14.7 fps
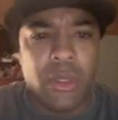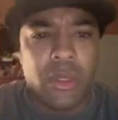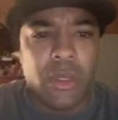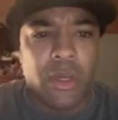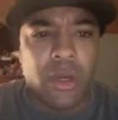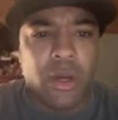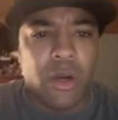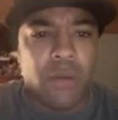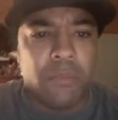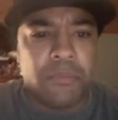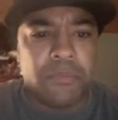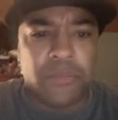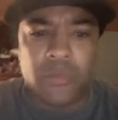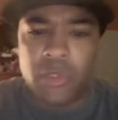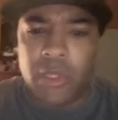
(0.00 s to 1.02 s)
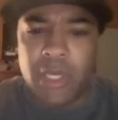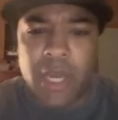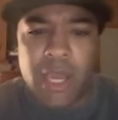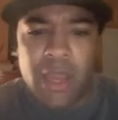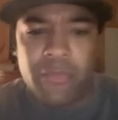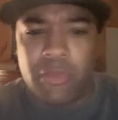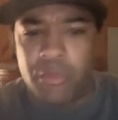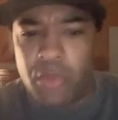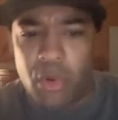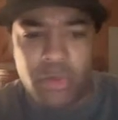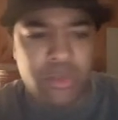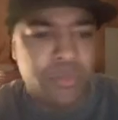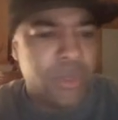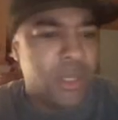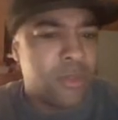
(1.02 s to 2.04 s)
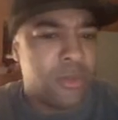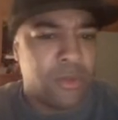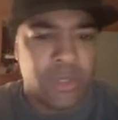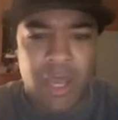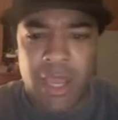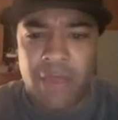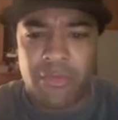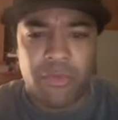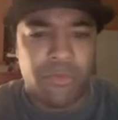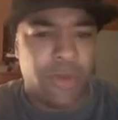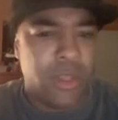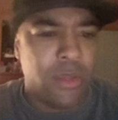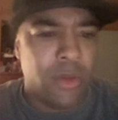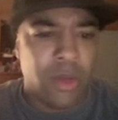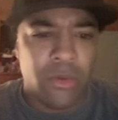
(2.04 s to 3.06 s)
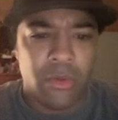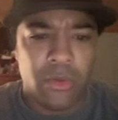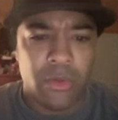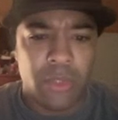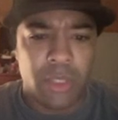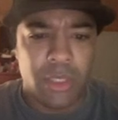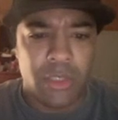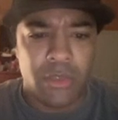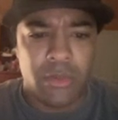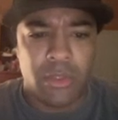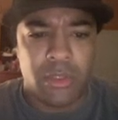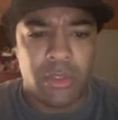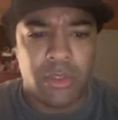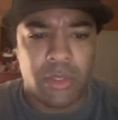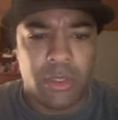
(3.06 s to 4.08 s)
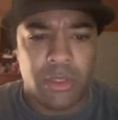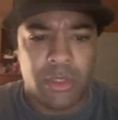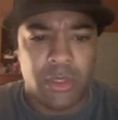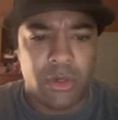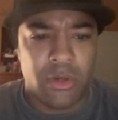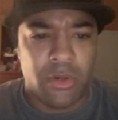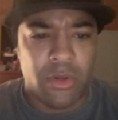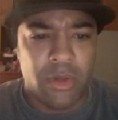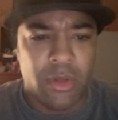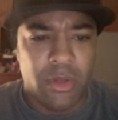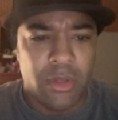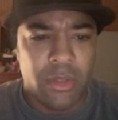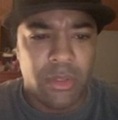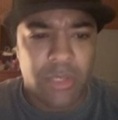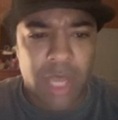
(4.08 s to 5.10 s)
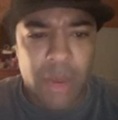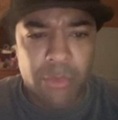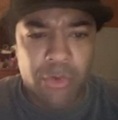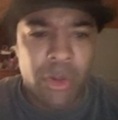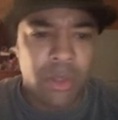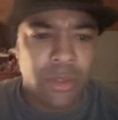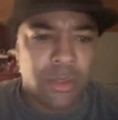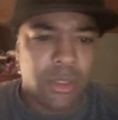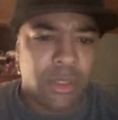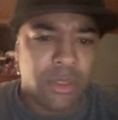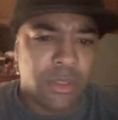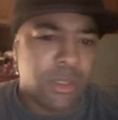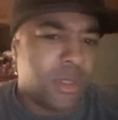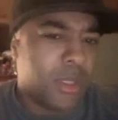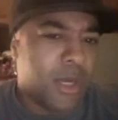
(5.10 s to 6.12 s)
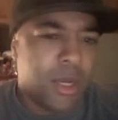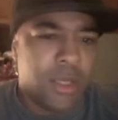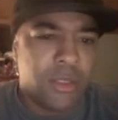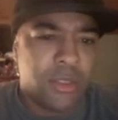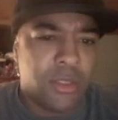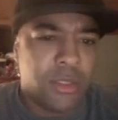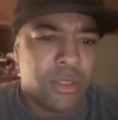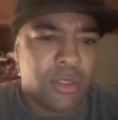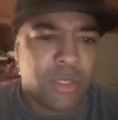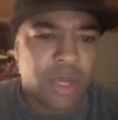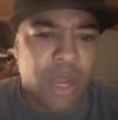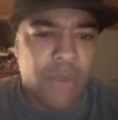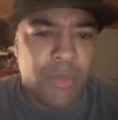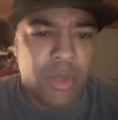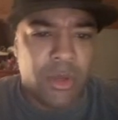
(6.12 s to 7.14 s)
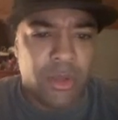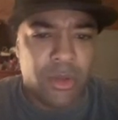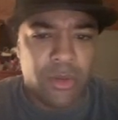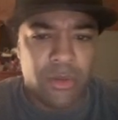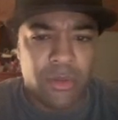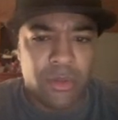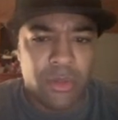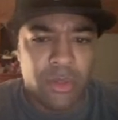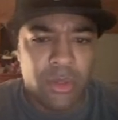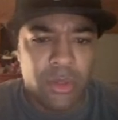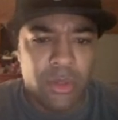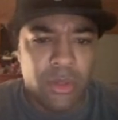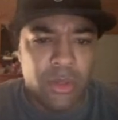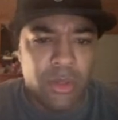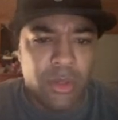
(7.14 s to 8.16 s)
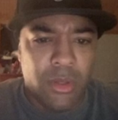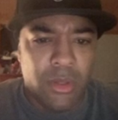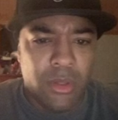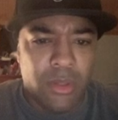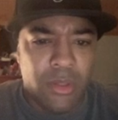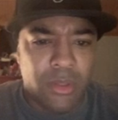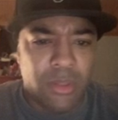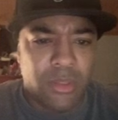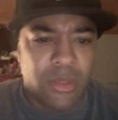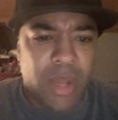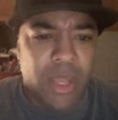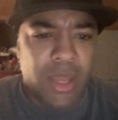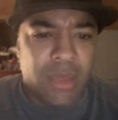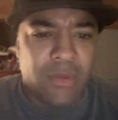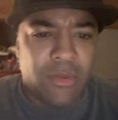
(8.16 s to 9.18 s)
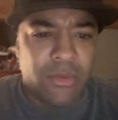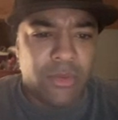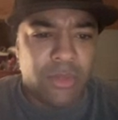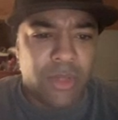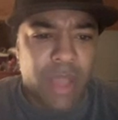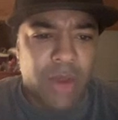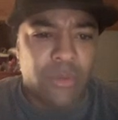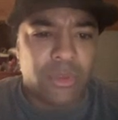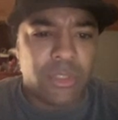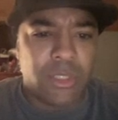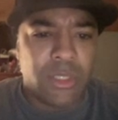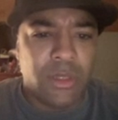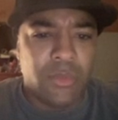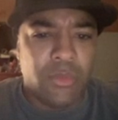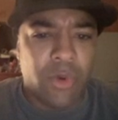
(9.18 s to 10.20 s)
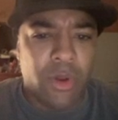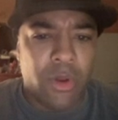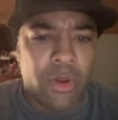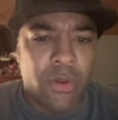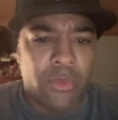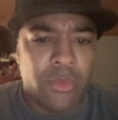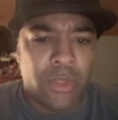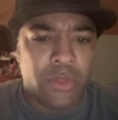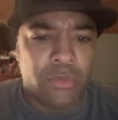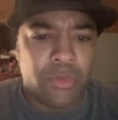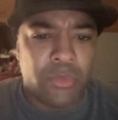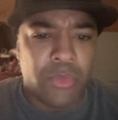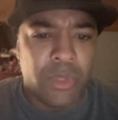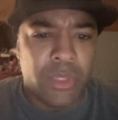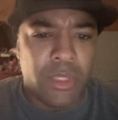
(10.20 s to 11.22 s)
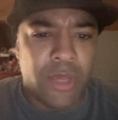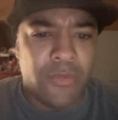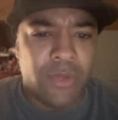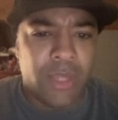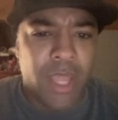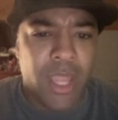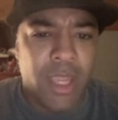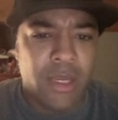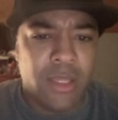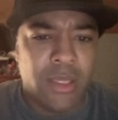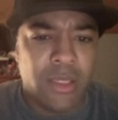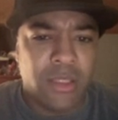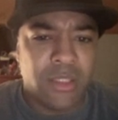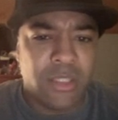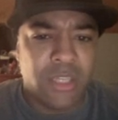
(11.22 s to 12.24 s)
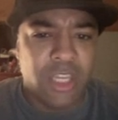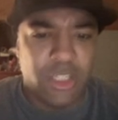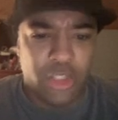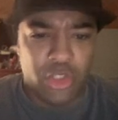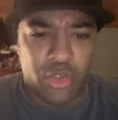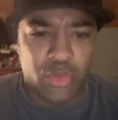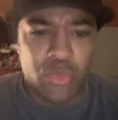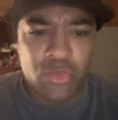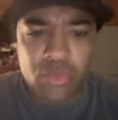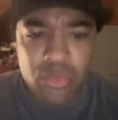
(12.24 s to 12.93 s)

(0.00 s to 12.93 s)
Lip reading: Did he not have the purse bid? Did he not have the venue? I don't know what the issue is here. Top Rank declined to comment here. So I don't see where this would be Devin Haney's issue.